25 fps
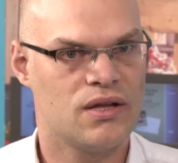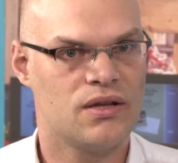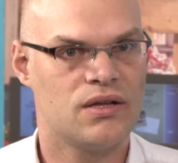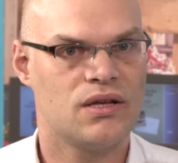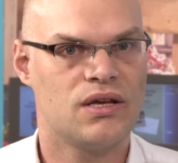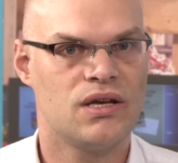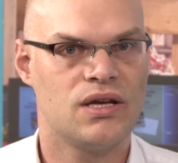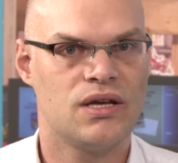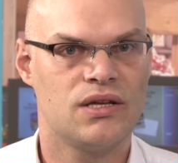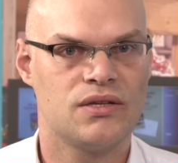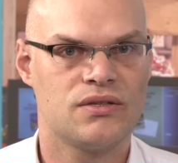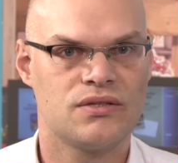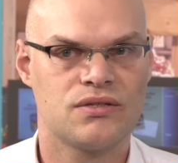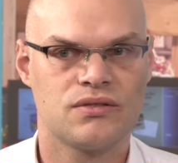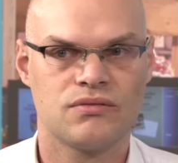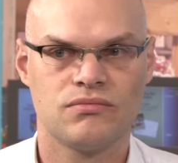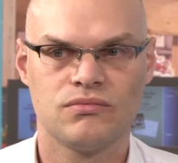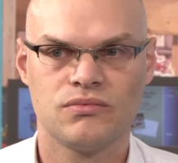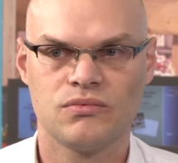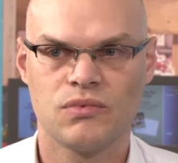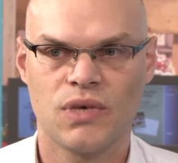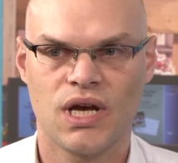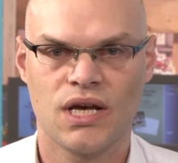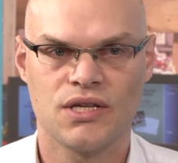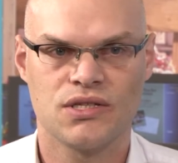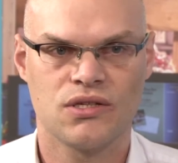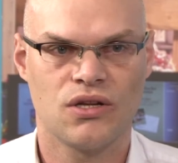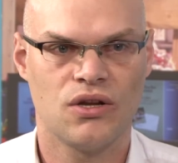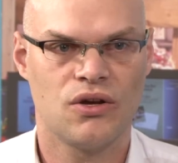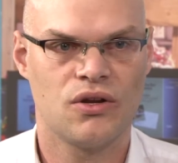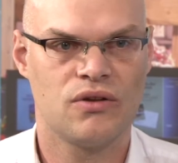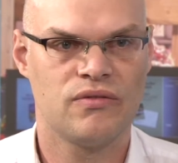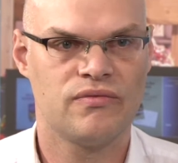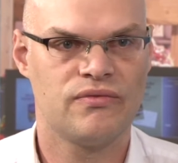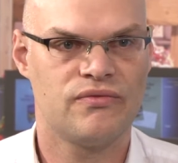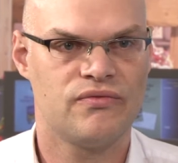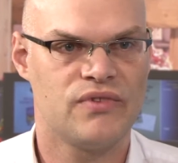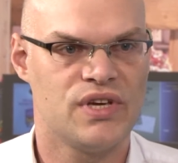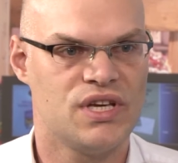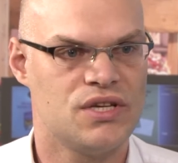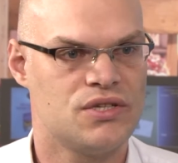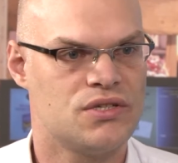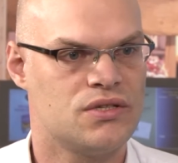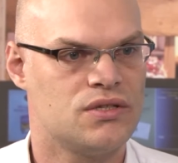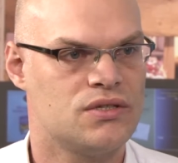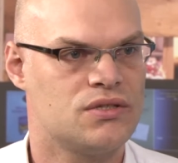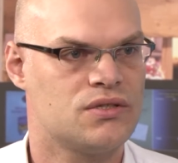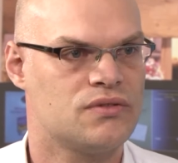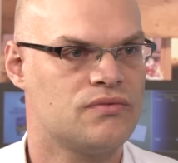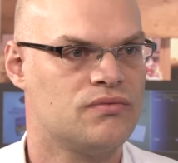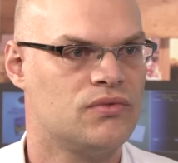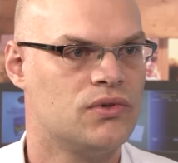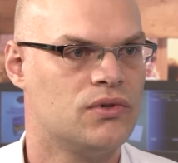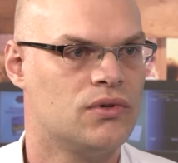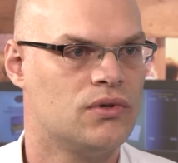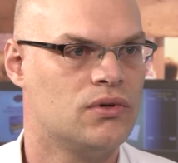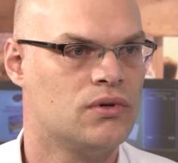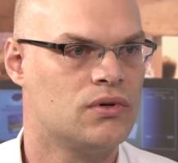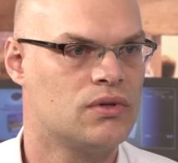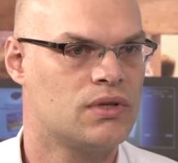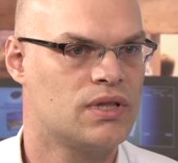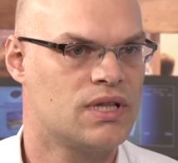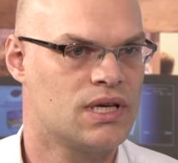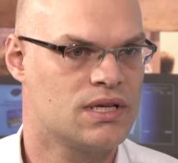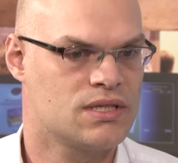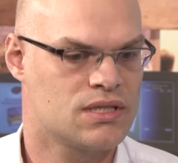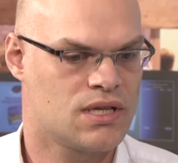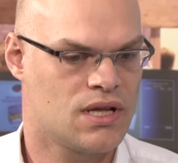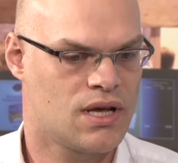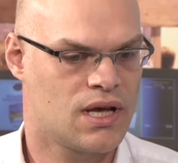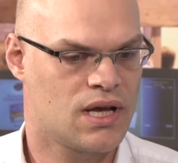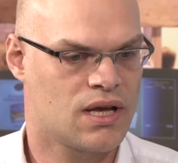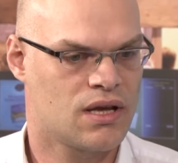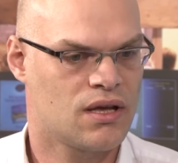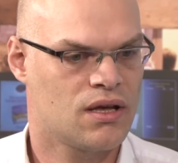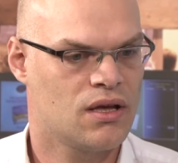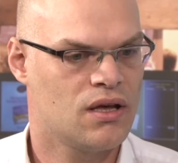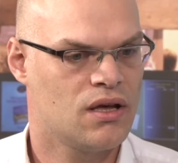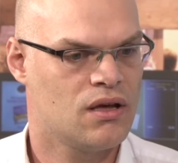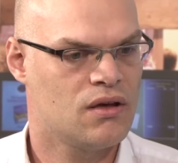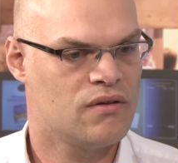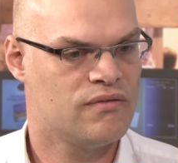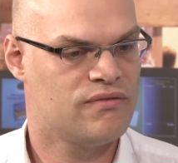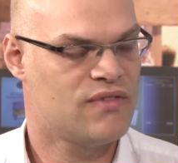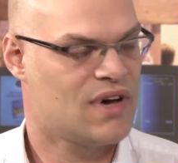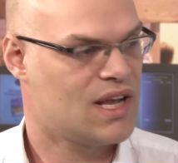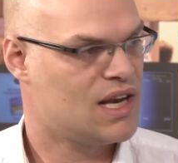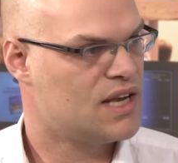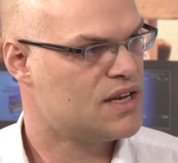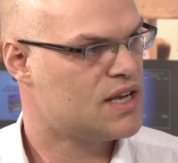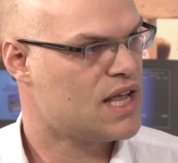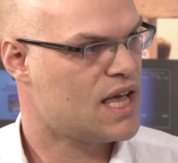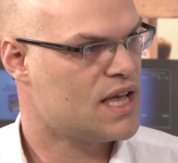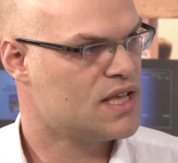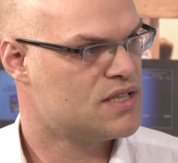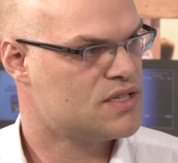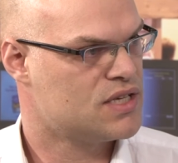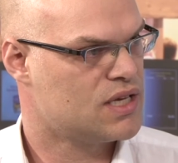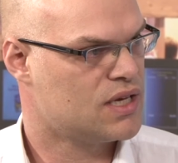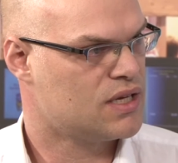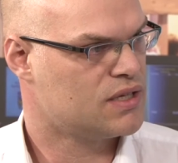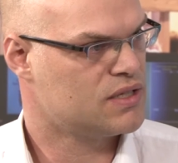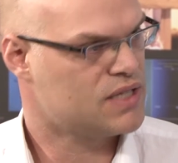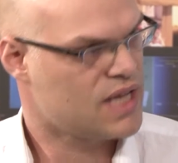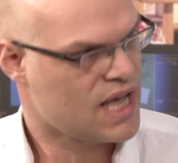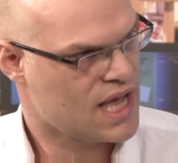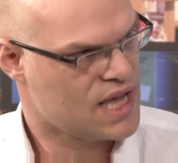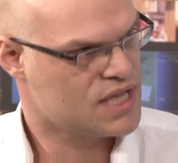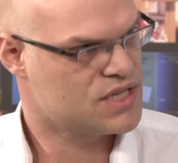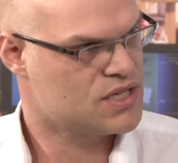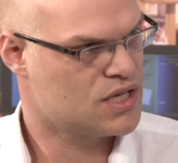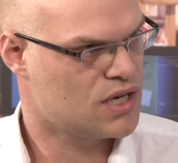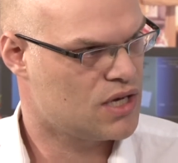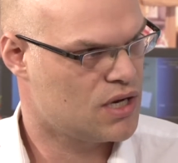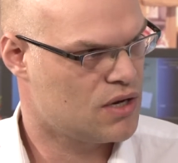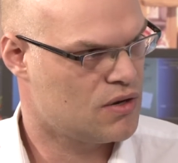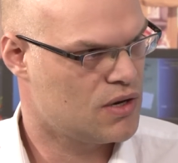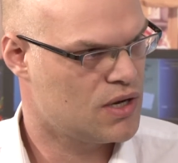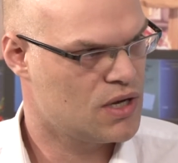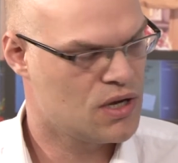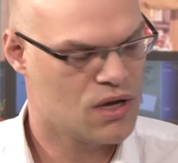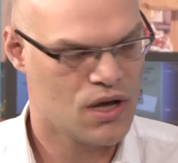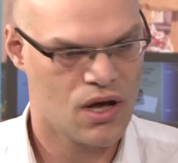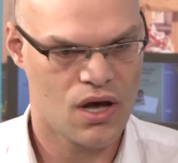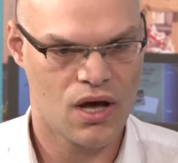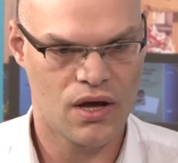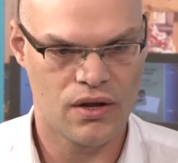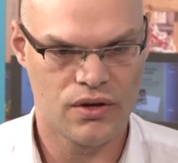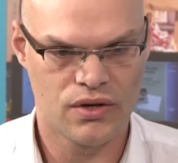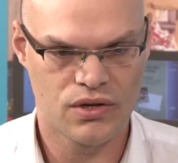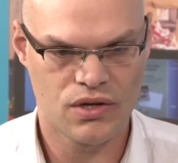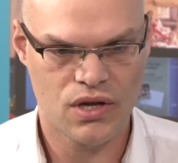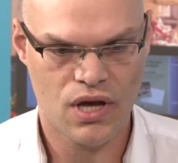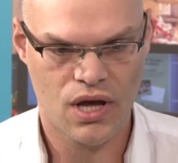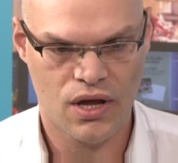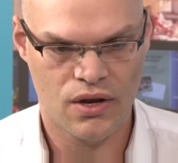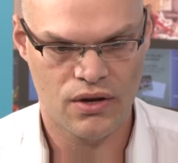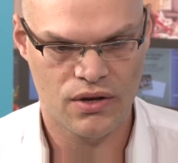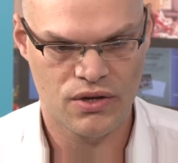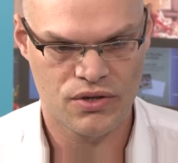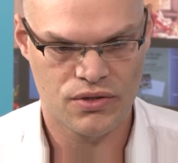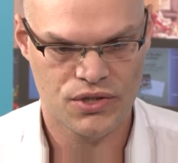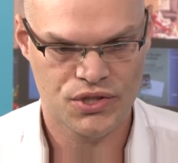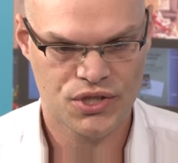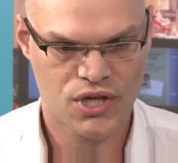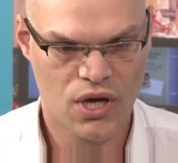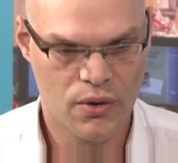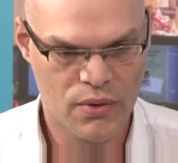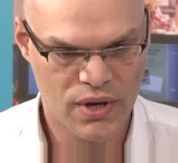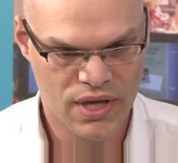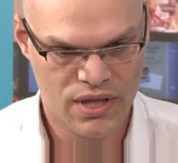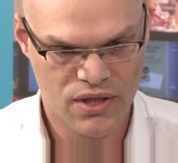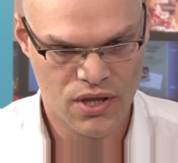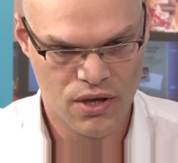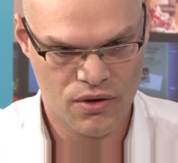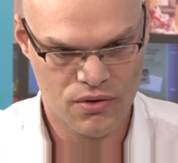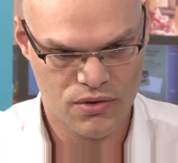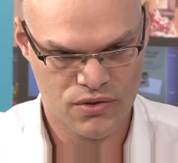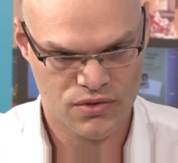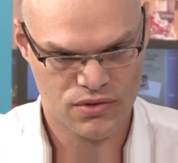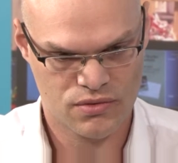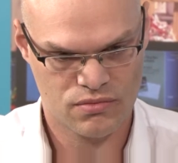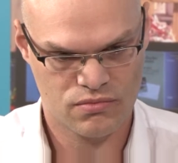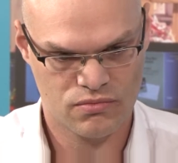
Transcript: It has a lot of features for things like validating data and showing those